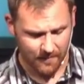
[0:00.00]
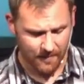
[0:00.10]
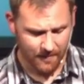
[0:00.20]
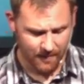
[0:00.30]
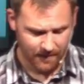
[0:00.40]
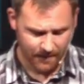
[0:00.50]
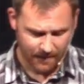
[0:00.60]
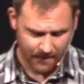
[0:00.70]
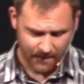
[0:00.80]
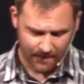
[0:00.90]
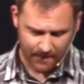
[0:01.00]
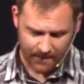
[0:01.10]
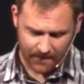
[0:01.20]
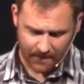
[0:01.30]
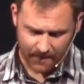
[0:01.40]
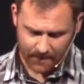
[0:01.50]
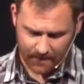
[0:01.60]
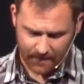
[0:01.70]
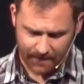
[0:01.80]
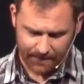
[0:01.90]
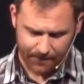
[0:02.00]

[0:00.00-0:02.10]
(silence)